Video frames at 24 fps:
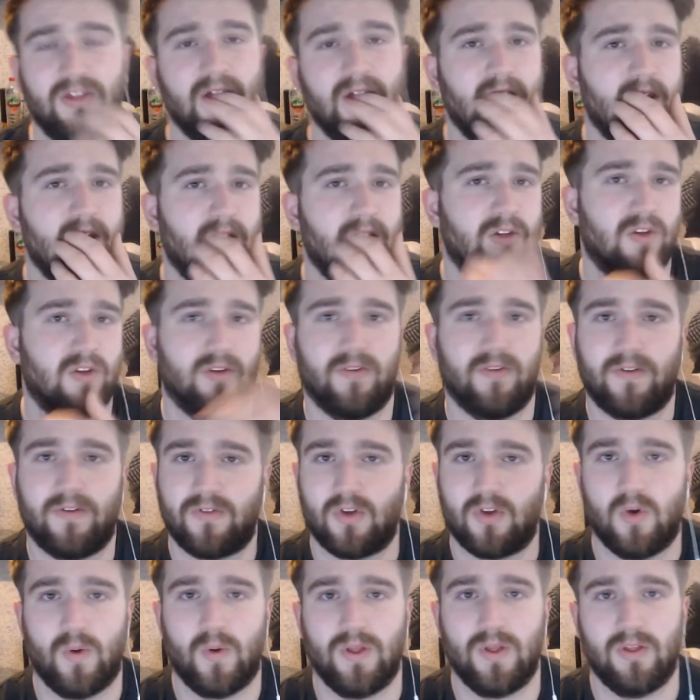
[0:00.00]
So if you have to go
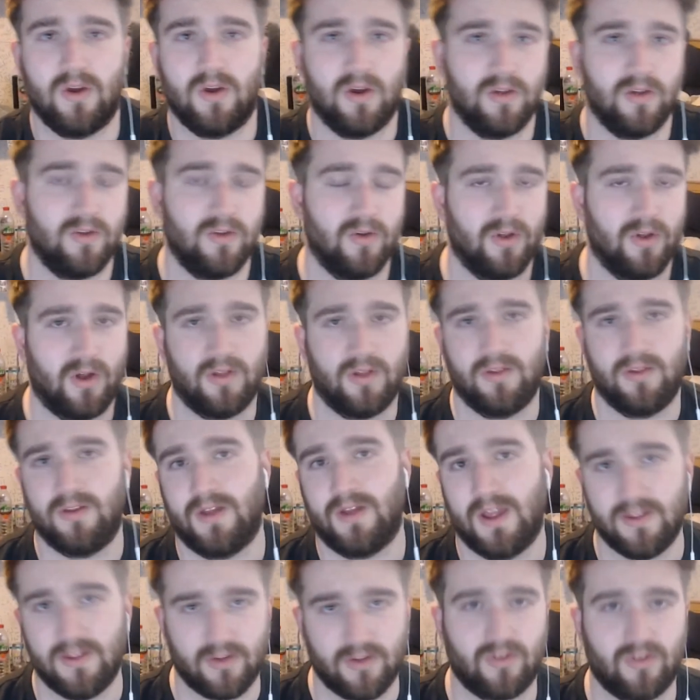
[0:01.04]
in there, do it on in
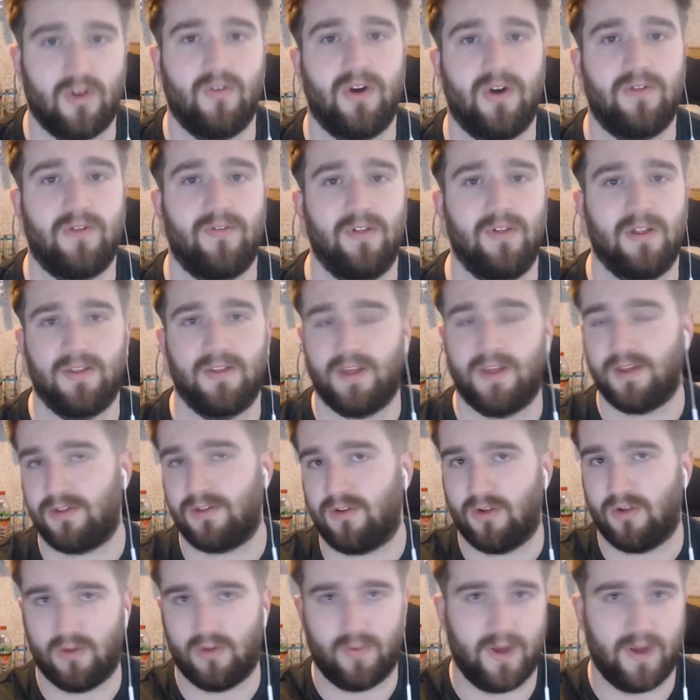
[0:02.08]
store raffle, and that's the other
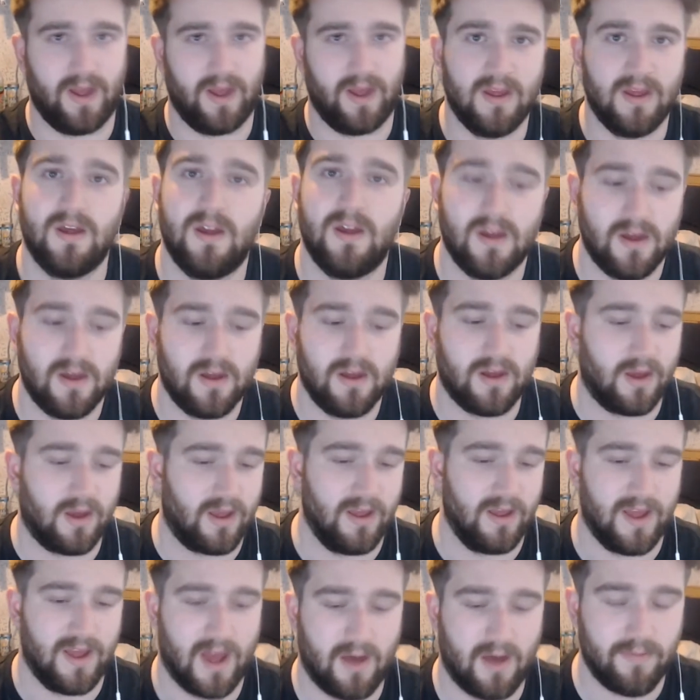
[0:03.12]
way you can get
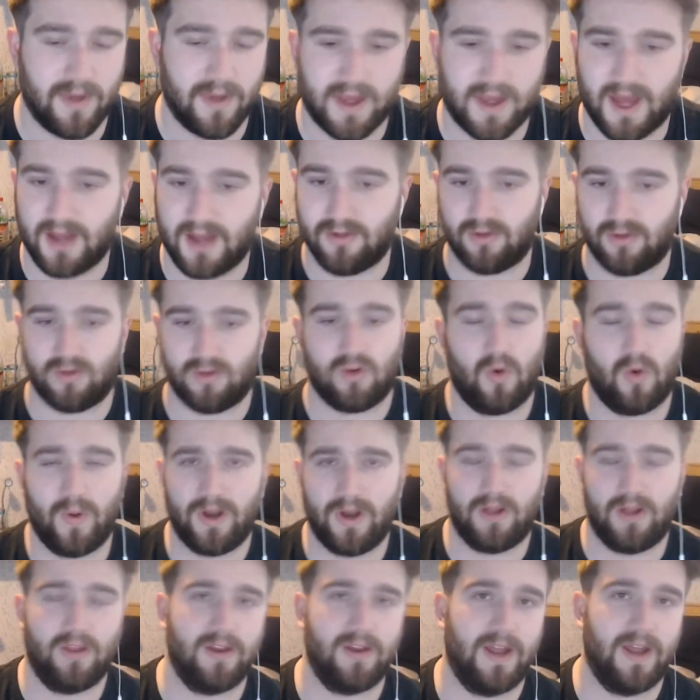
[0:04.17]
them. You can't just go in on the
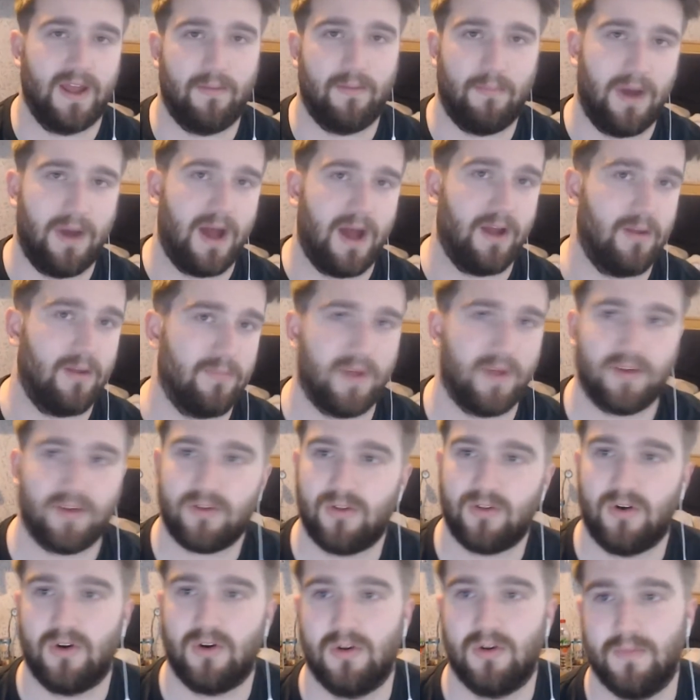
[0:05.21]
day and buy them. That's not
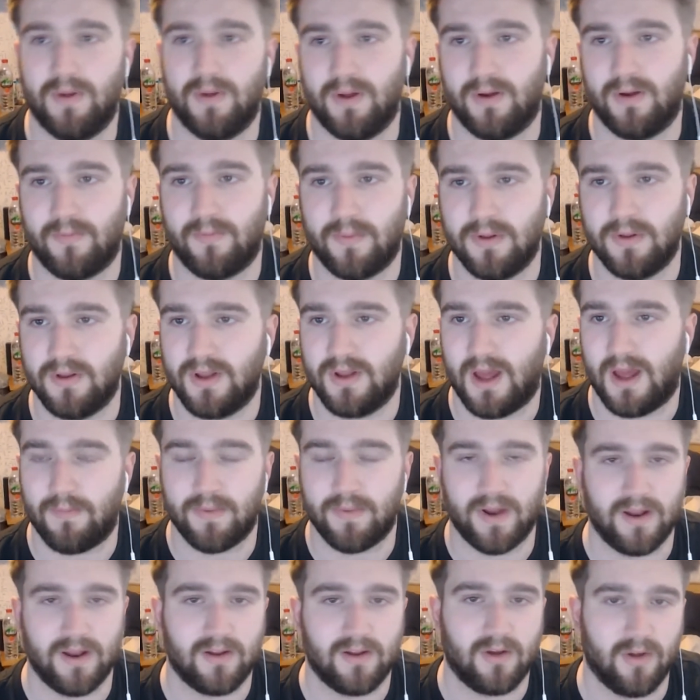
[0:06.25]
going to be happen happening
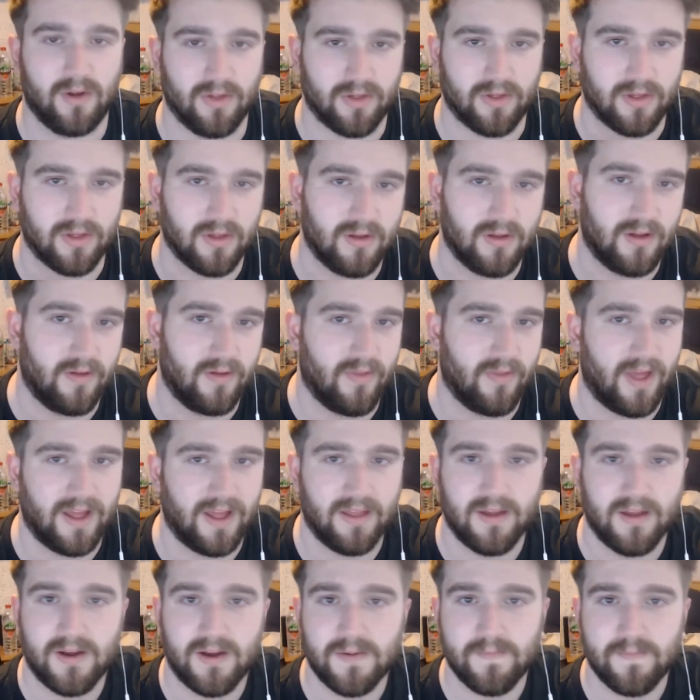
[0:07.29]
because a lot
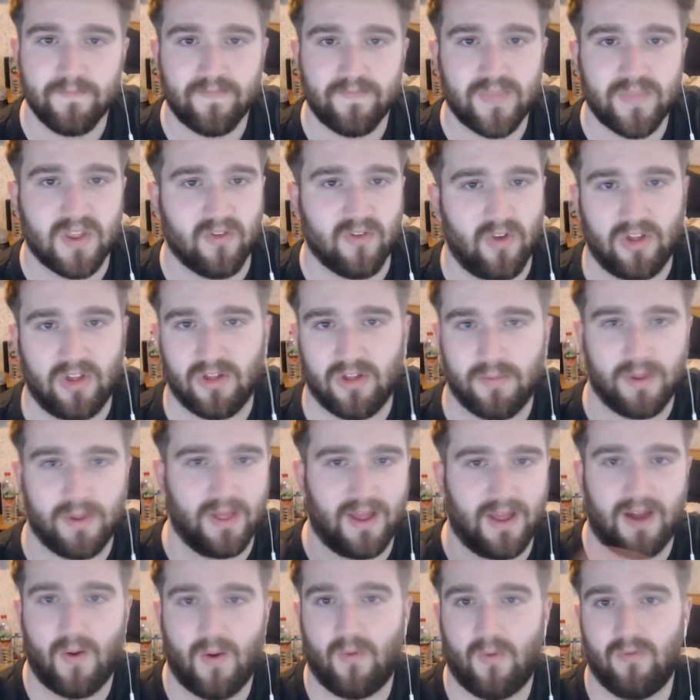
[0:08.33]
recently been like
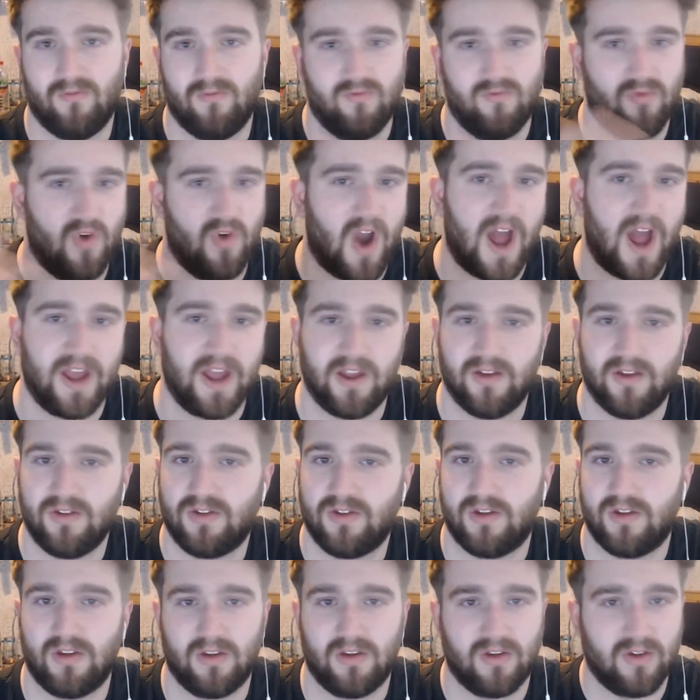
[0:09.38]
riots and
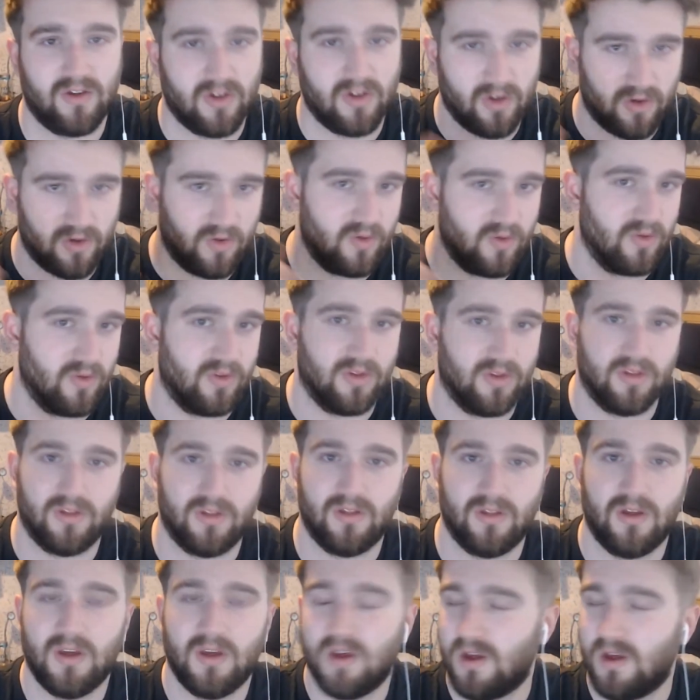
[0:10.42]
queues and
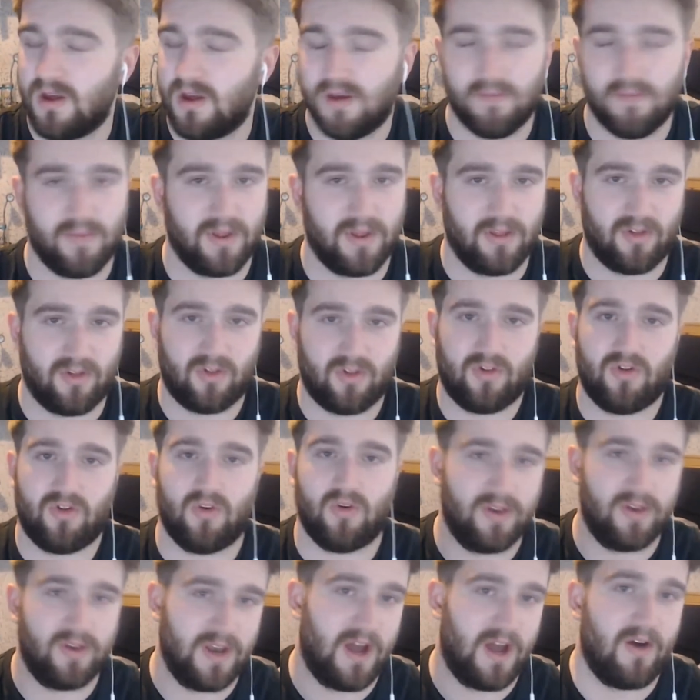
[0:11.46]
been shutting
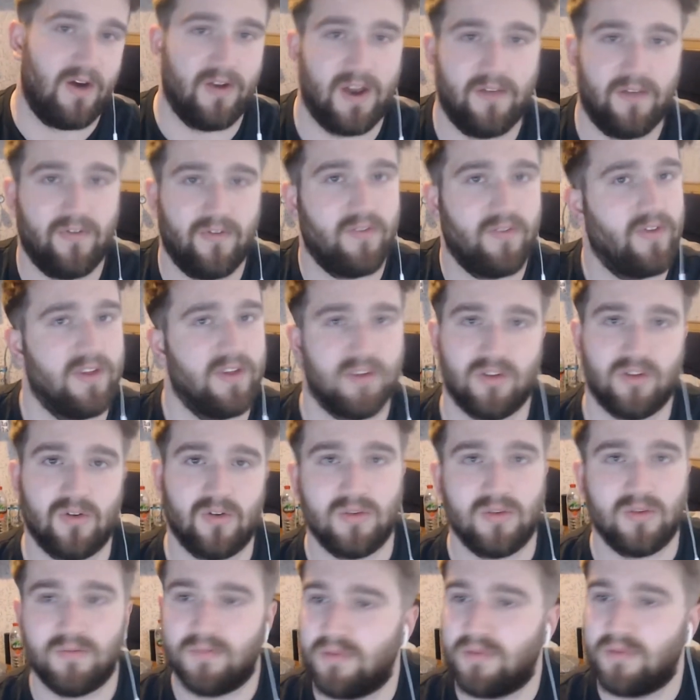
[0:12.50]
down and everything. So it's
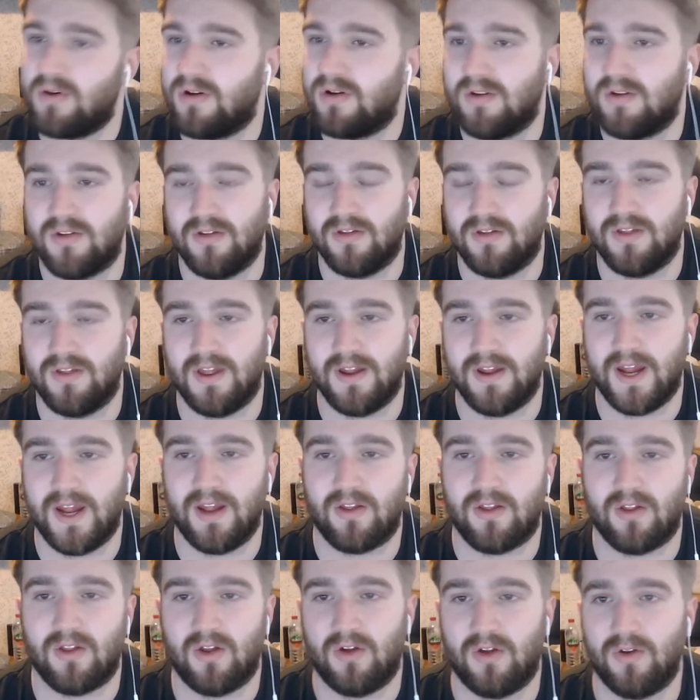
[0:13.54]
Adidas
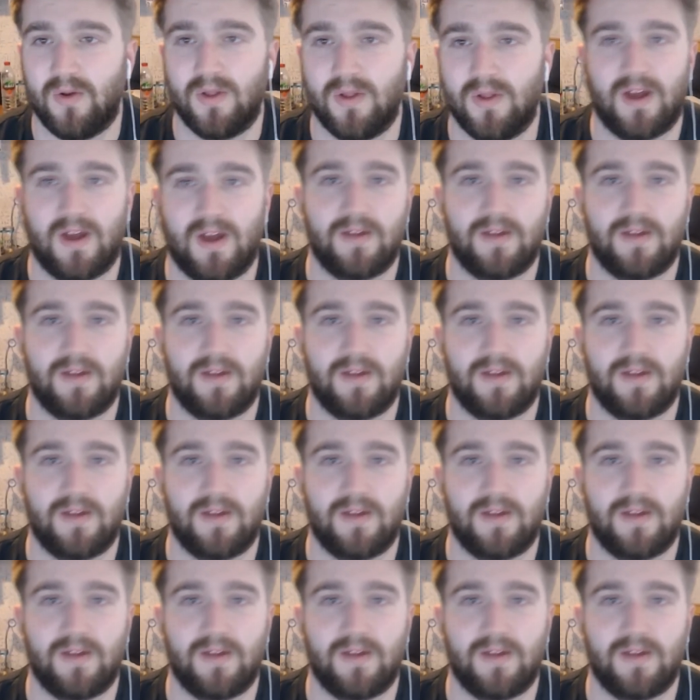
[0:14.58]
not doing that.